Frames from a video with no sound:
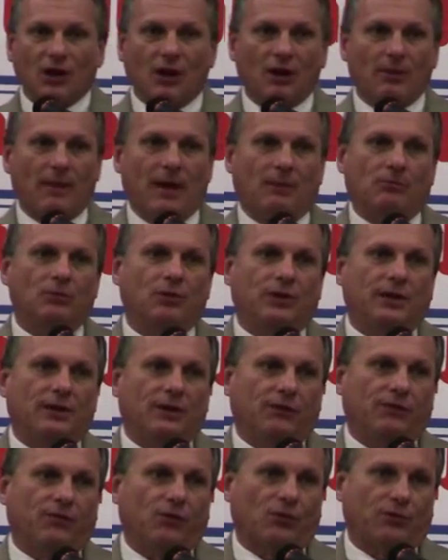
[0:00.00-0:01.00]
talk about
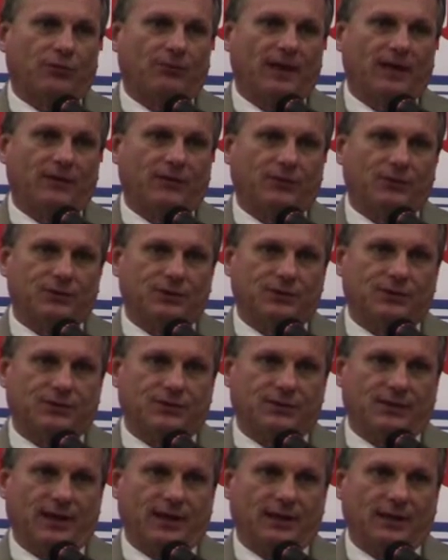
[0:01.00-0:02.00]
Moody Air Force Base for just
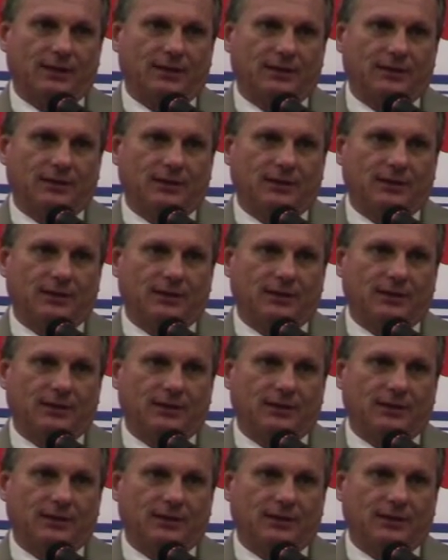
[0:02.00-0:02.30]
a second.